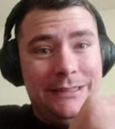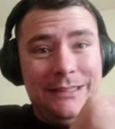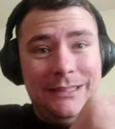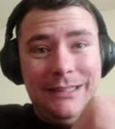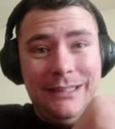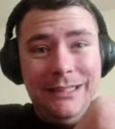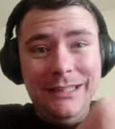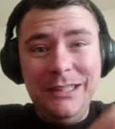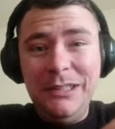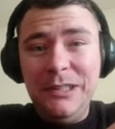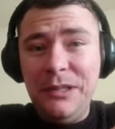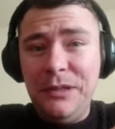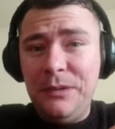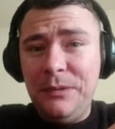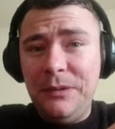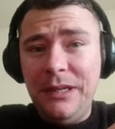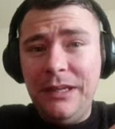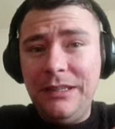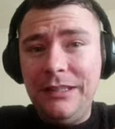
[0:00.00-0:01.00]
I don't know
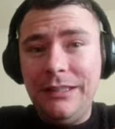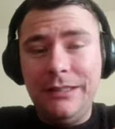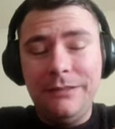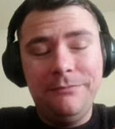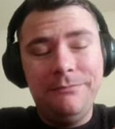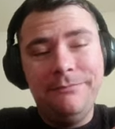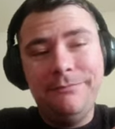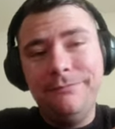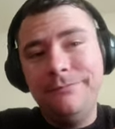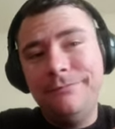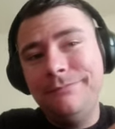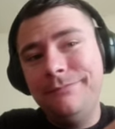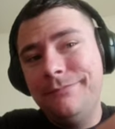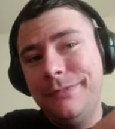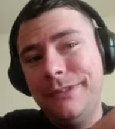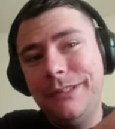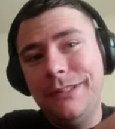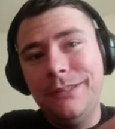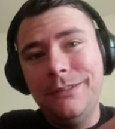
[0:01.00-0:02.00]
why,
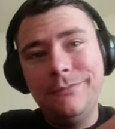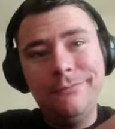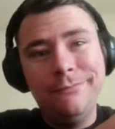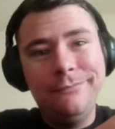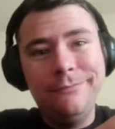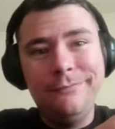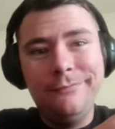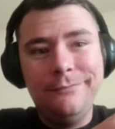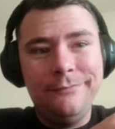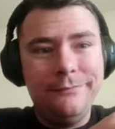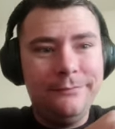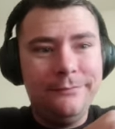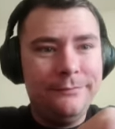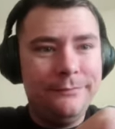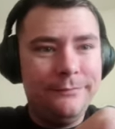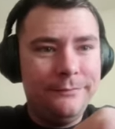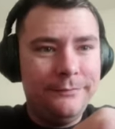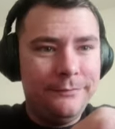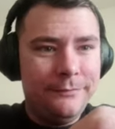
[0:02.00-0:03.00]
but
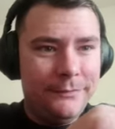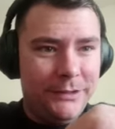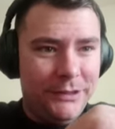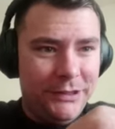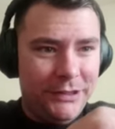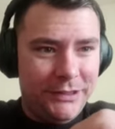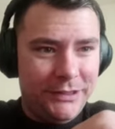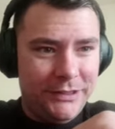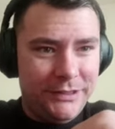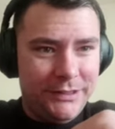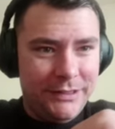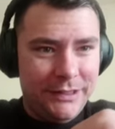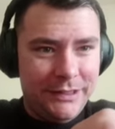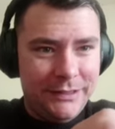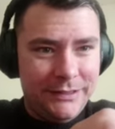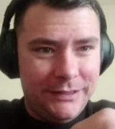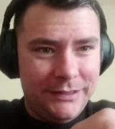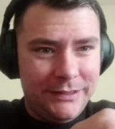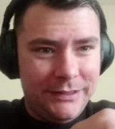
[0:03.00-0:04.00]
just
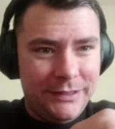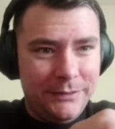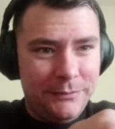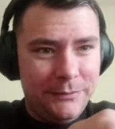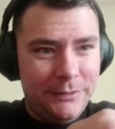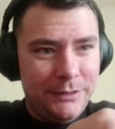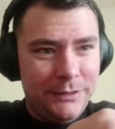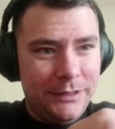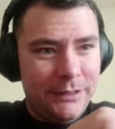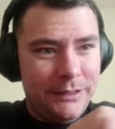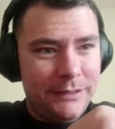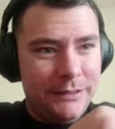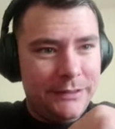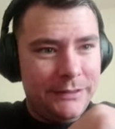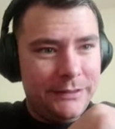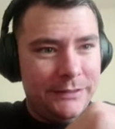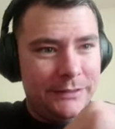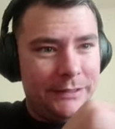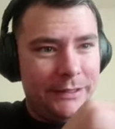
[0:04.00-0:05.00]
doesn't seem like
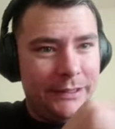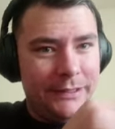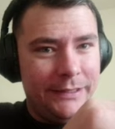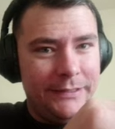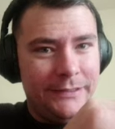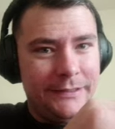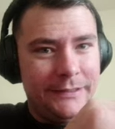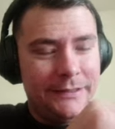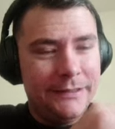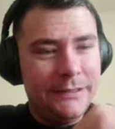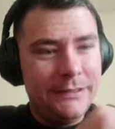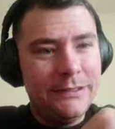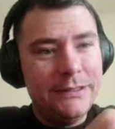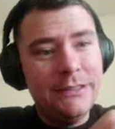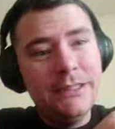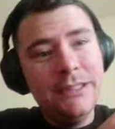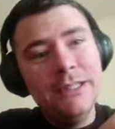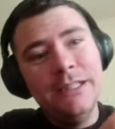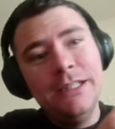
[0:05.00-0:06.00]
it.
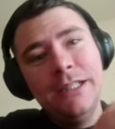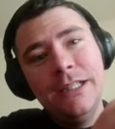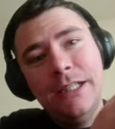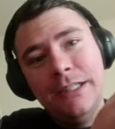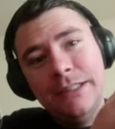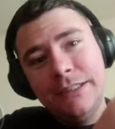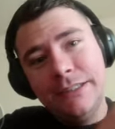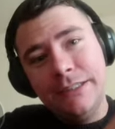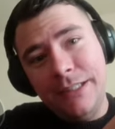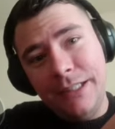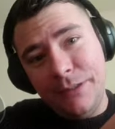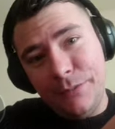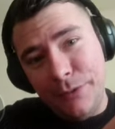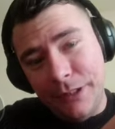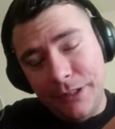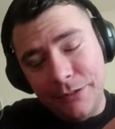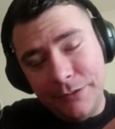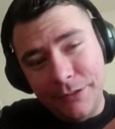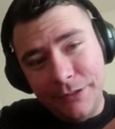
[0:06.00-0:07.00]
Today we
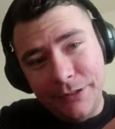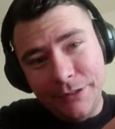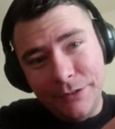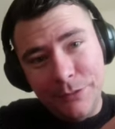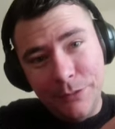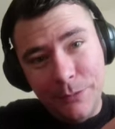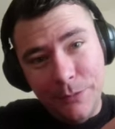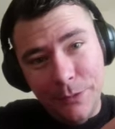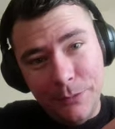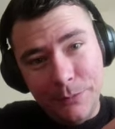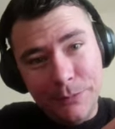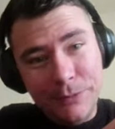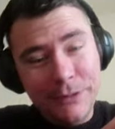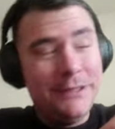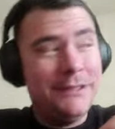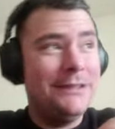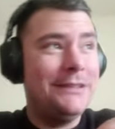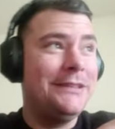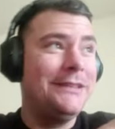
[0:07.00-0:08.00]
are going to
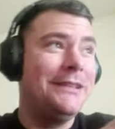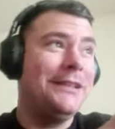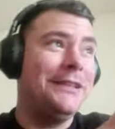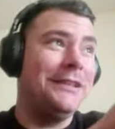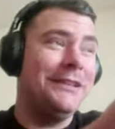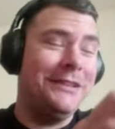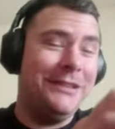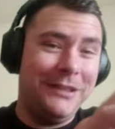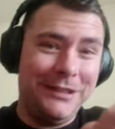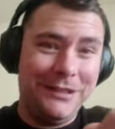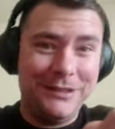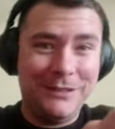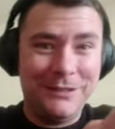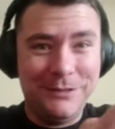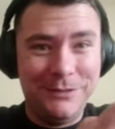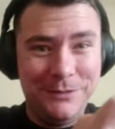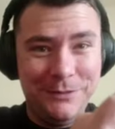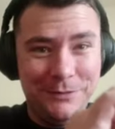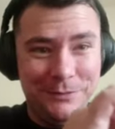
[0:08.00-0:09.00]
open a
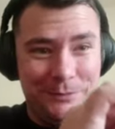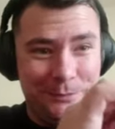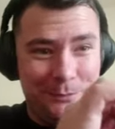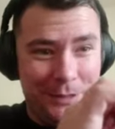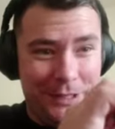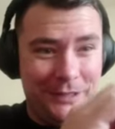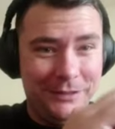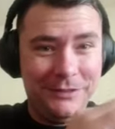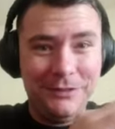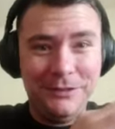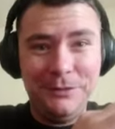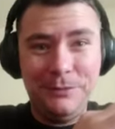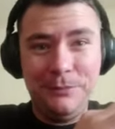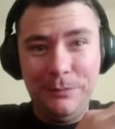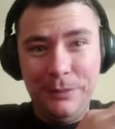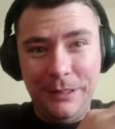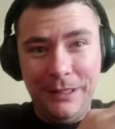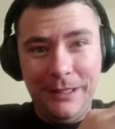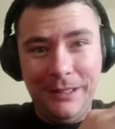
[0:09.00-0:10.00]
dark matter
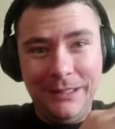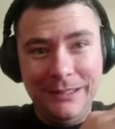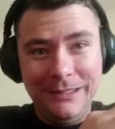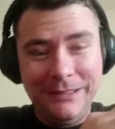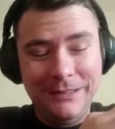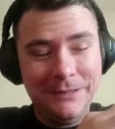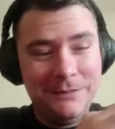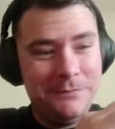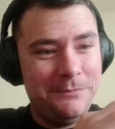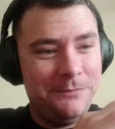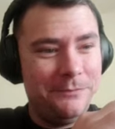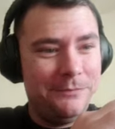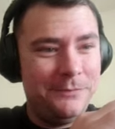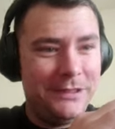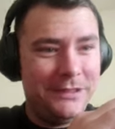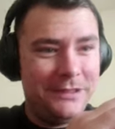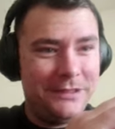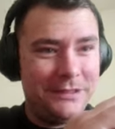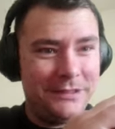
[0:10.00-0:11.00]
pack
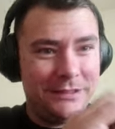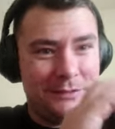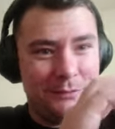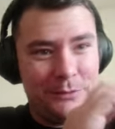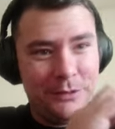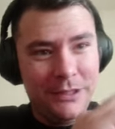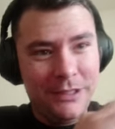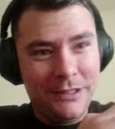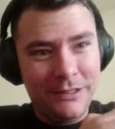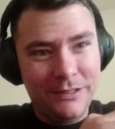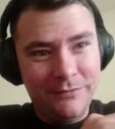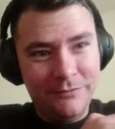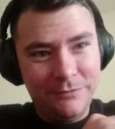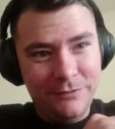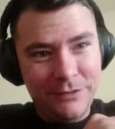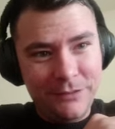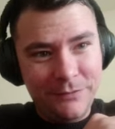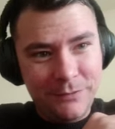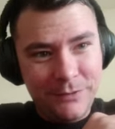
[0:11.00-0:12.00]
because we are
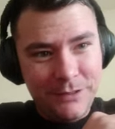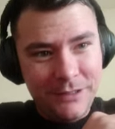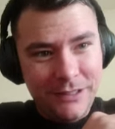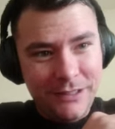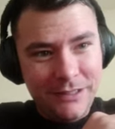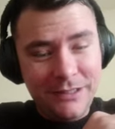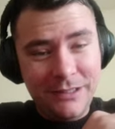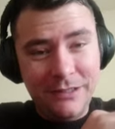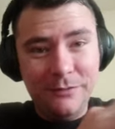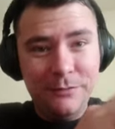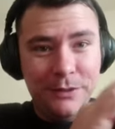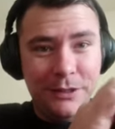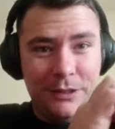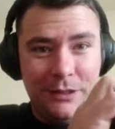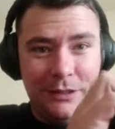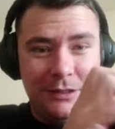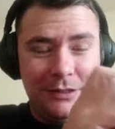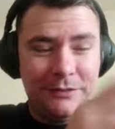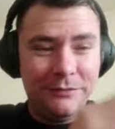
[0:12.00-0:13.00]
with 6 and we
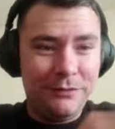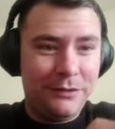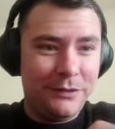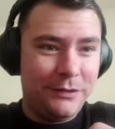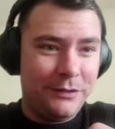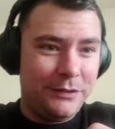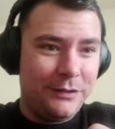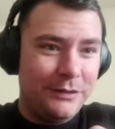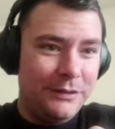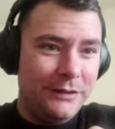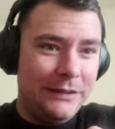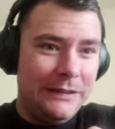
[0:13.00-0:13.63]
got it for